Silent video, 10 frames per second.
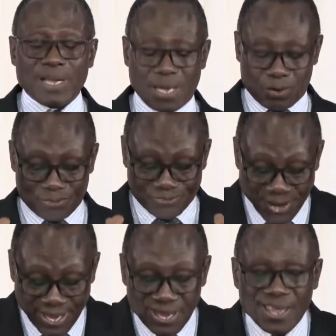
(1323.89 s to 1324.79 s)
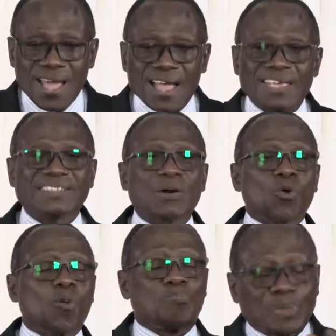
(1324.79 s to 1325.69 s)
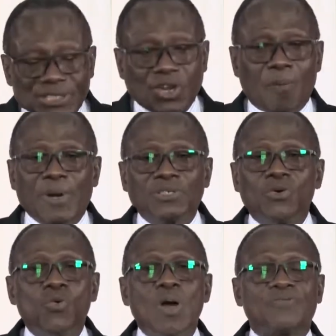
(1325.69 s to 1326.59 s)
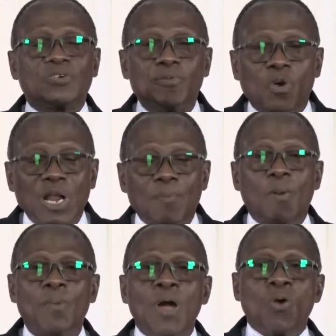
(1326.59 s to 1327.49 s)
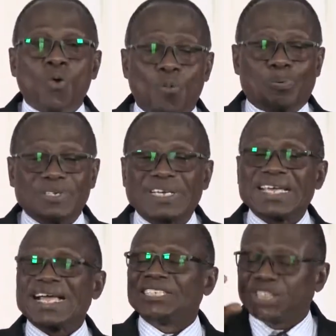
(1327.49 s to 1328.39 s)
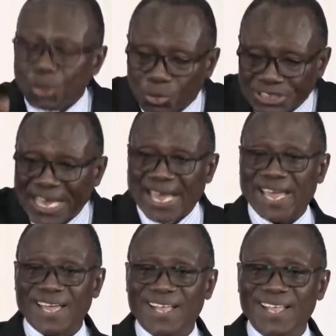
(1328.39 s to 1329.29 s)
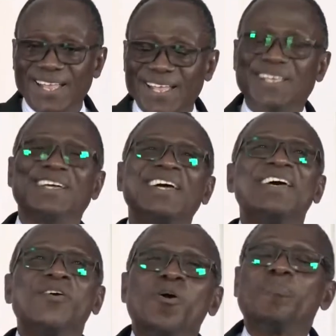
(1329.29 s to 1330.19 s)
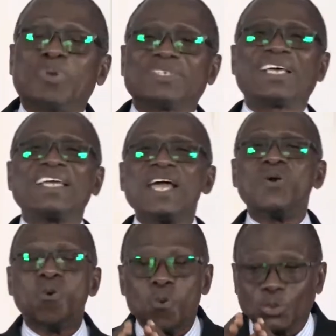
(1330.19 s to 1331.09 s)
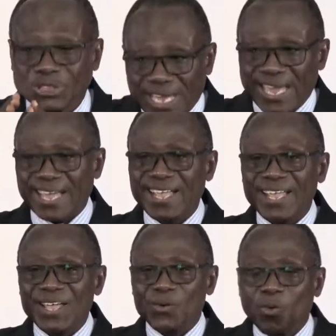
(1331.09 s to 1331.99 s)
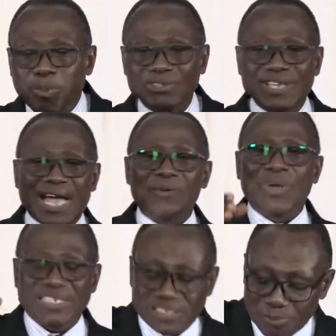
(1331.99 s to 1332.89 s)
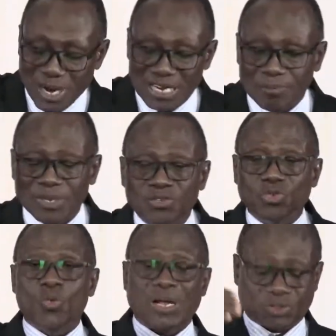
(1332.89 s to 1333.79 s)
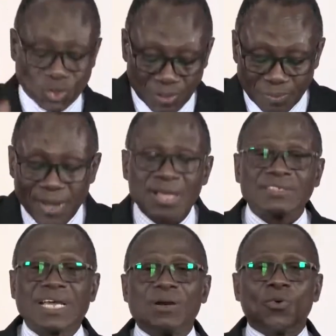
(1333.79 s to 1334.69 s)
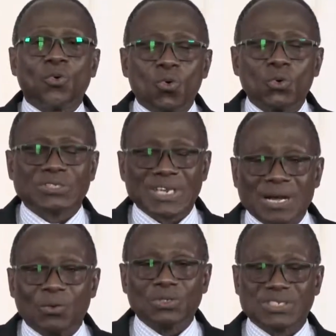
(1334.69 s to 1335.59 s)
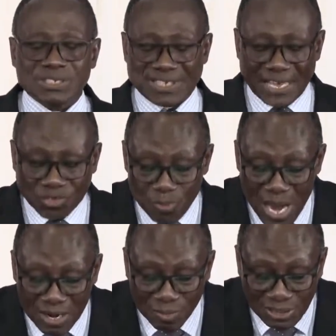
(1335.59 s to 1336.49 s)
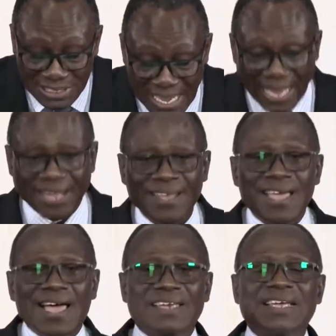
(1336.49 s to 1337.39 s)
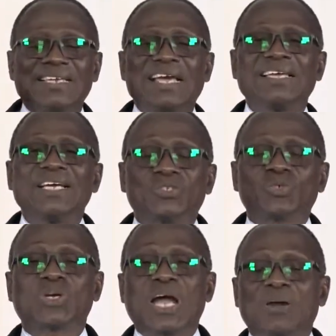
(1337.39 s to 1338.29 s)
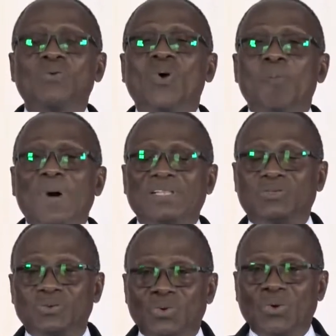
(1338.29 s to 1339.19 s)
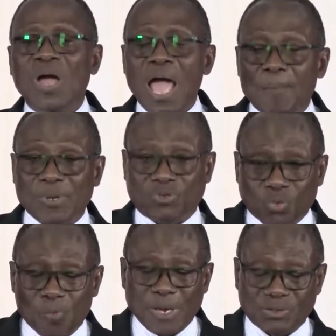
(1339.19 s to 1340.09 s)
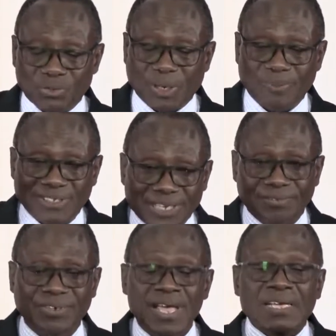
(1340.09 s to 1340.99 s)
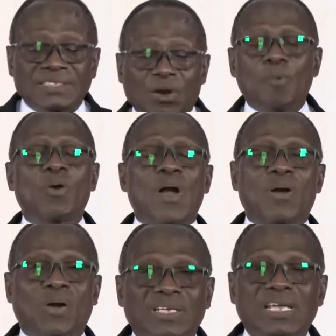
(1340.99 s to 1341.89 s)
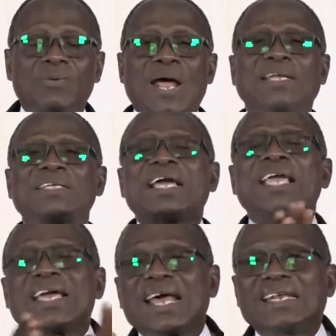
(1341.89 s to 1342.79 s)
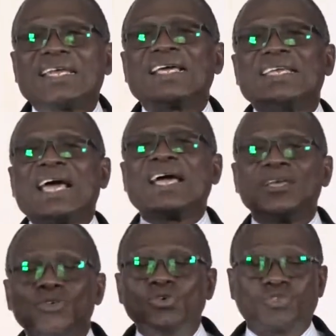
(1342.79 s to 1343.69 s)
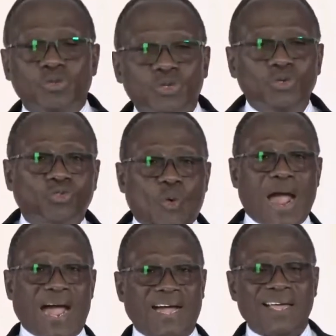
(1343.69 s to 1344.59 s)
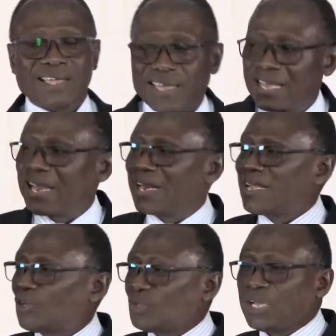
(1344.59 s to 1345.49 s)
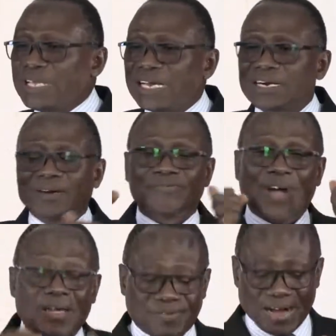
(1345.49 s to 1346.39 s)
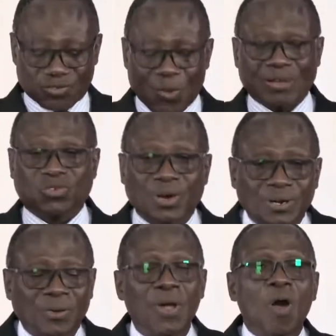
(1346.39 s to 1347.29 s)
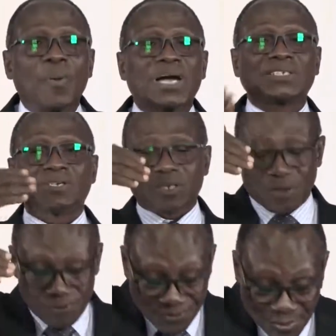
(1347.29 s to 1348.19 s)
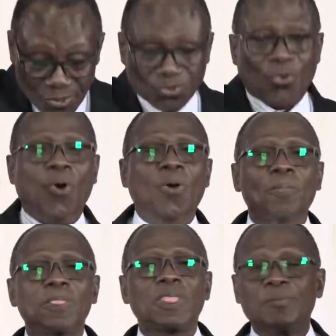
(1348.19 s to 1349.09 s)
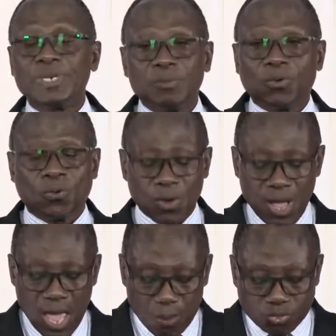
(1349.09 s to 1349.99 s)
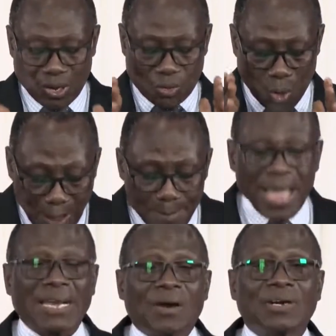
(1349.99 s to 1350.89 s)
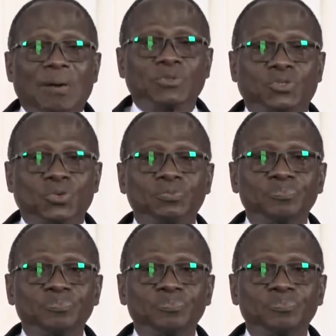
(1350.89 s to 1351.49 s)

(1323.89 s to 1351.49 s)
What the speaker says: ya ofe and yes, I will preserve by doing well for more nemum. Oh, preserve yen cho say. Oh, preserve yen who say. Oh, boss, we are so brandy beans who are sorry. Say, oh, utra utisat benimu dia. And yet, yes, you can walk Matthew, no, a beto, Matthew chapter 7. Say, over quack, because I ran in yen and yet youth qua. Yen and yet revivers who are sorry. Because I was a free misoko, the minimum. I was your quam ban on Namso.